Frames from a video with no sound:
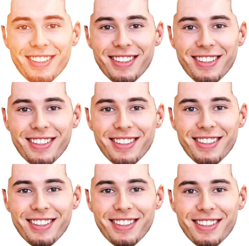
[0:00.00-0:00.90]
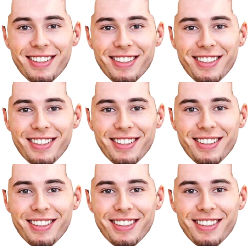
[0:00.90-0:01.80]

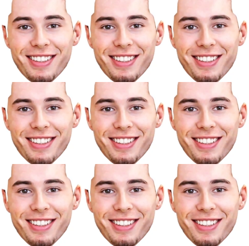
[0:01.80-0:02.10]
No words are spoken by the person on screen.